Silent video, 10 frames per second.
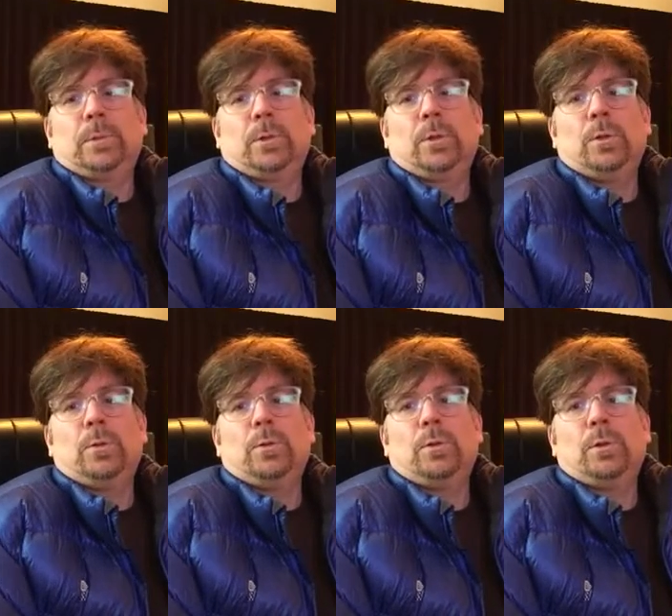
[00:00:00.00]

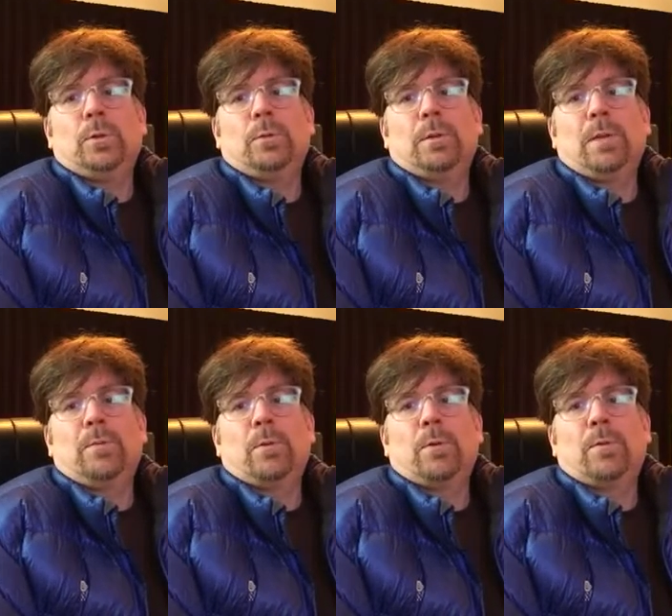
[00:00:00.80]
2, 3,
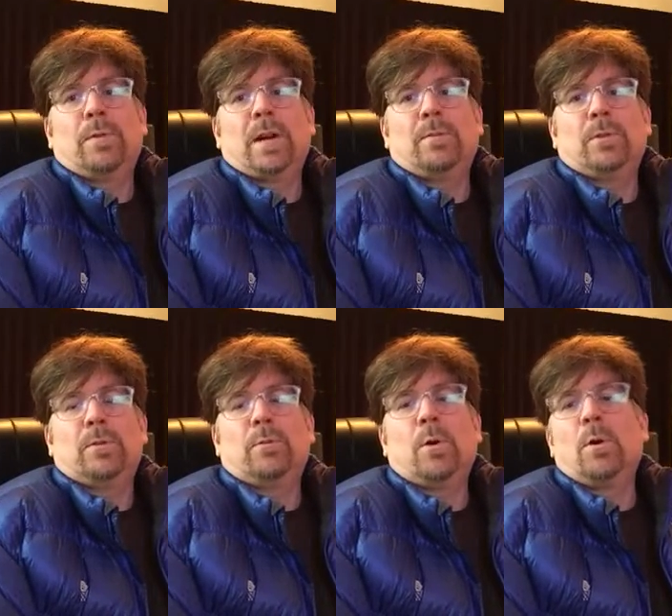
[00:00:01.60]
4, 5. So
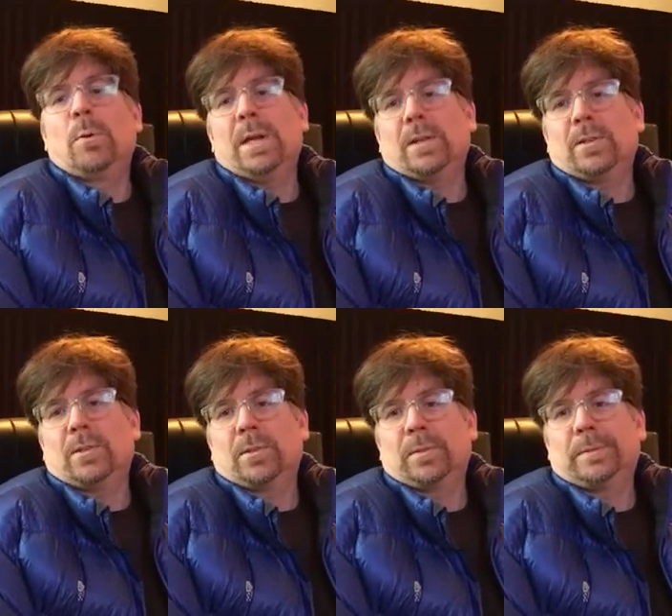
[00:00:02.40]
4 weeks.